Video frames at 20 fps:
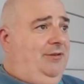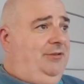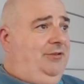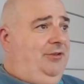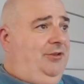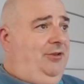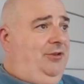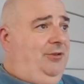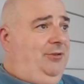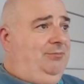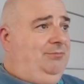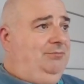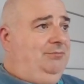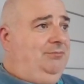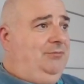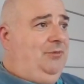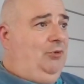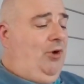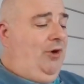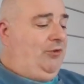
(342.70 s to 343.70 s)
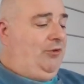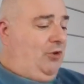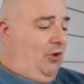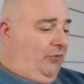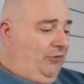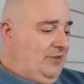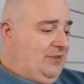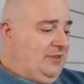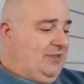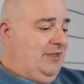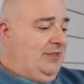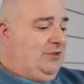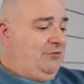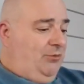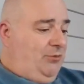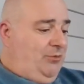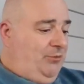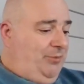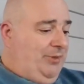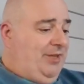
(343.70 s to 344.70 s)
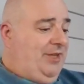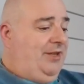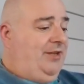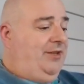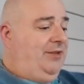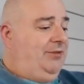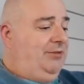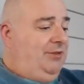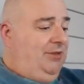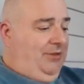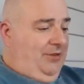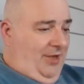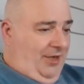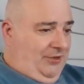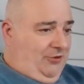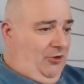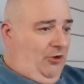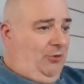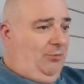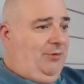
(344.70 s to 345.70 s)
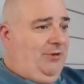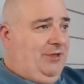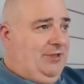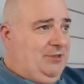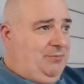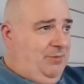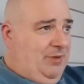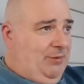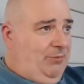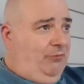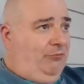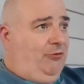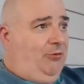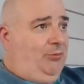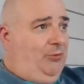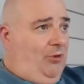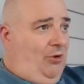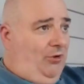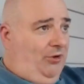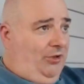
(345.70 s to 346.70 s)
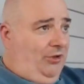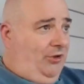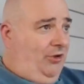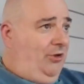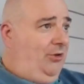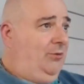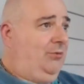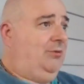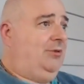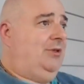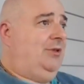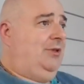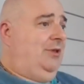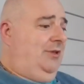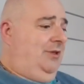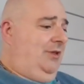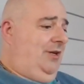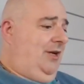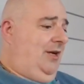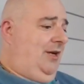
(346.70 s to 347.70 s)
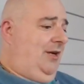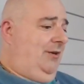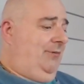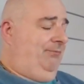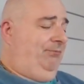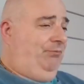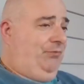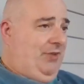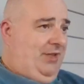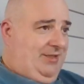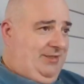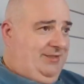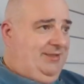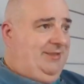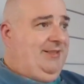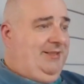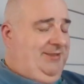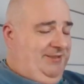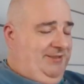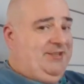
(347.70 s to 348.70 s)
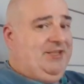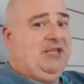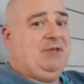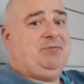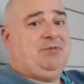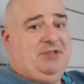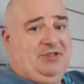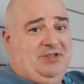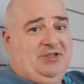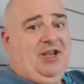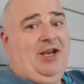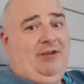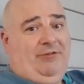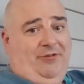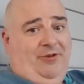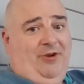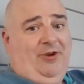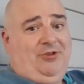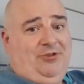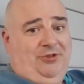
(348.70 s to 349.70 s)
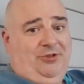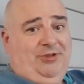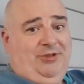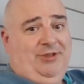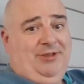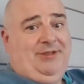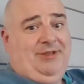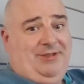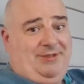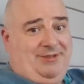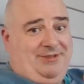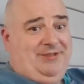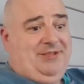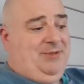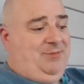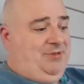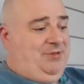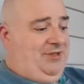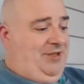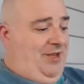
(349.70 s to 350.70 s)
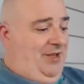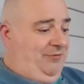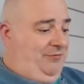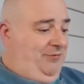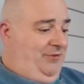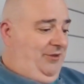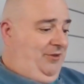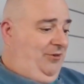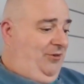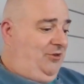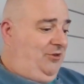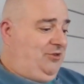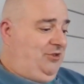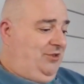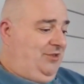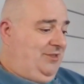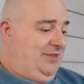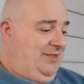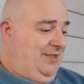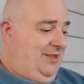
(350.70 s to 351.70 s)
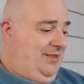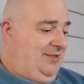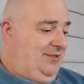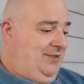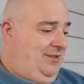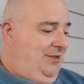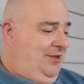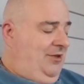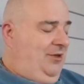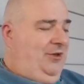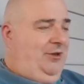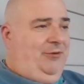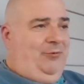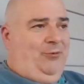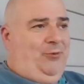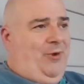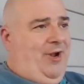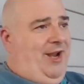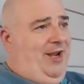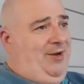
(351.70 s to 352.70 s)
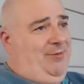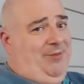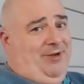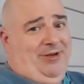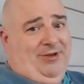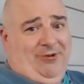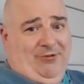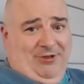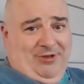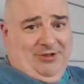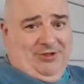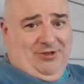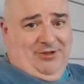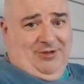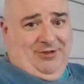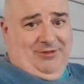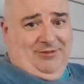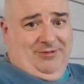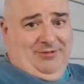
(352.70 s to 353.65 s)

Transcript: or I taught these things from the beginning. I taught them to these people from long ago. It's deep stuff, Arjuna. It's deep stuff. And Arjuna says, wait a minute, Krishna.